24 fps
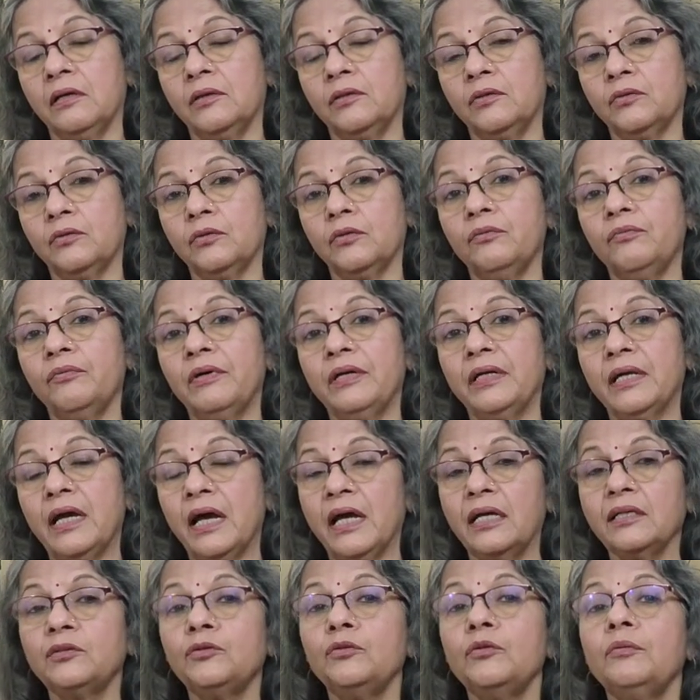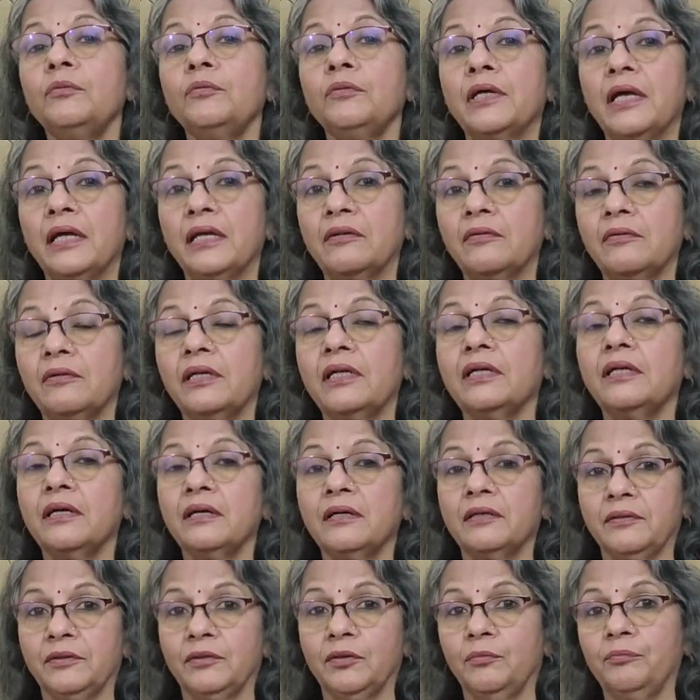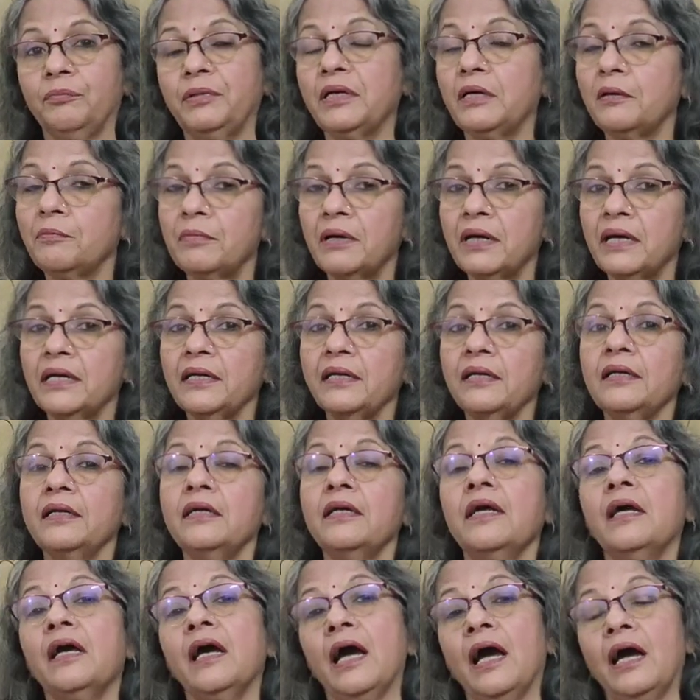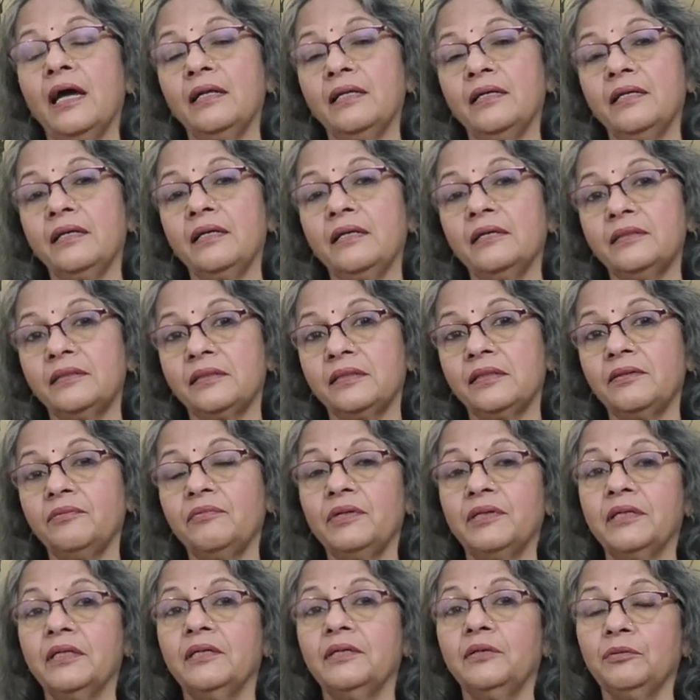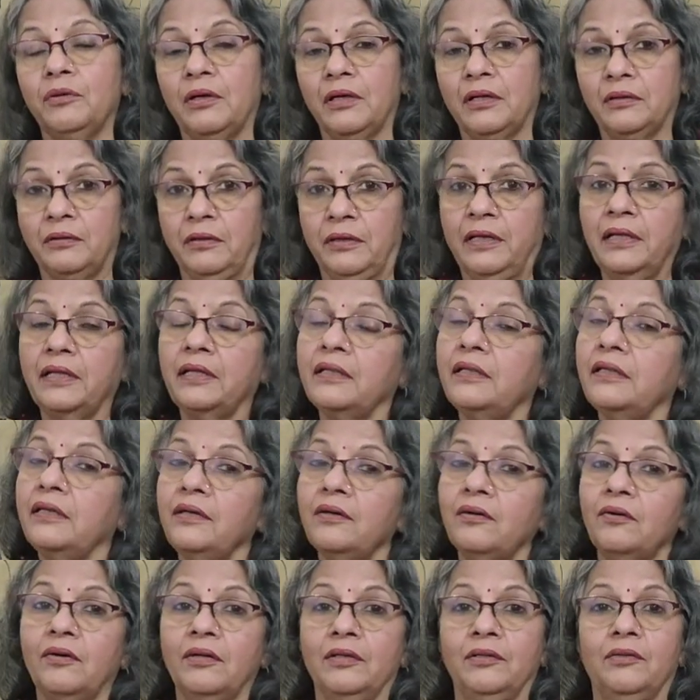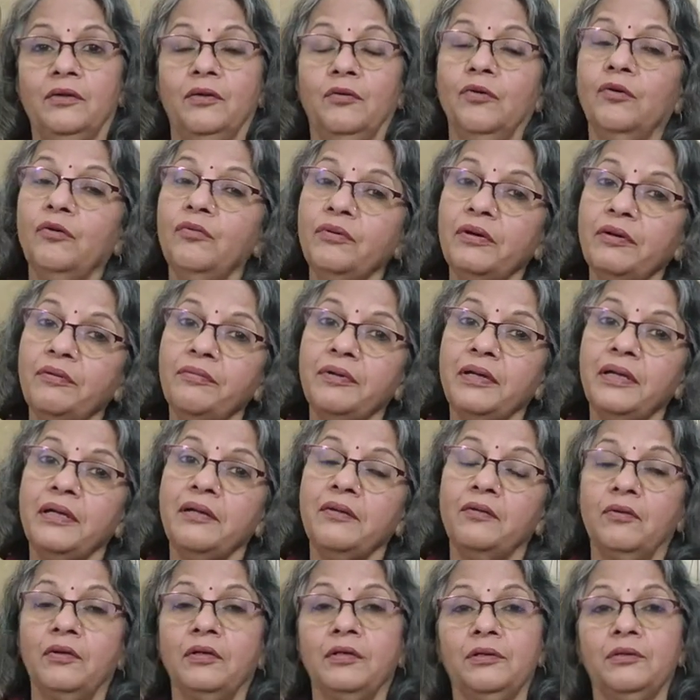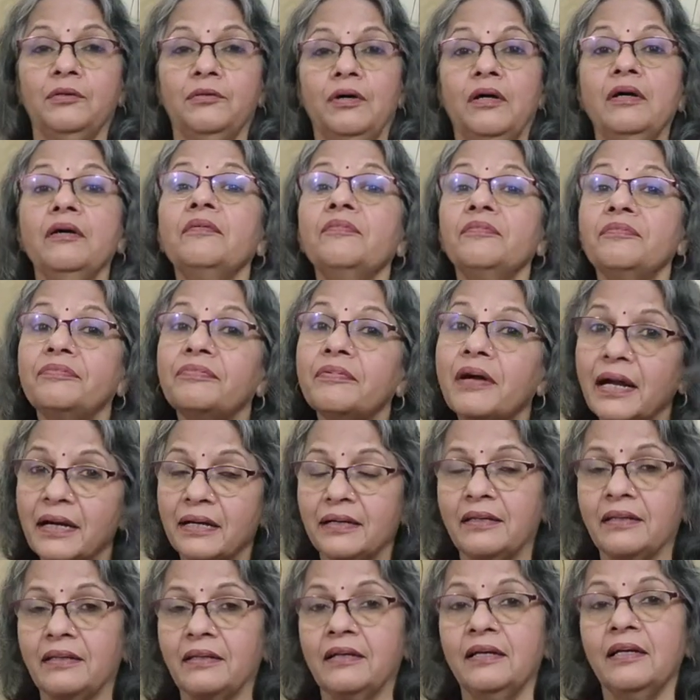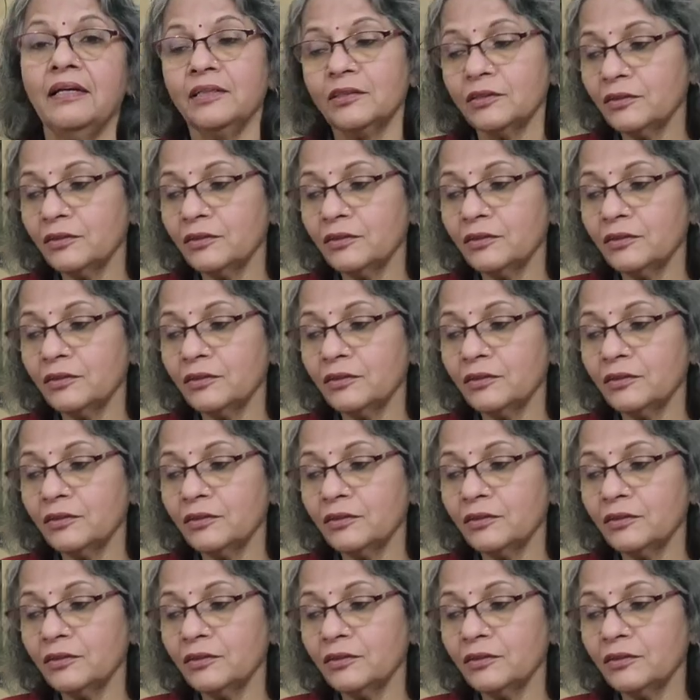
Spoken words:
So So one has to calculate your BMI and then see whether you are healthy or you are overweight or you are fatty.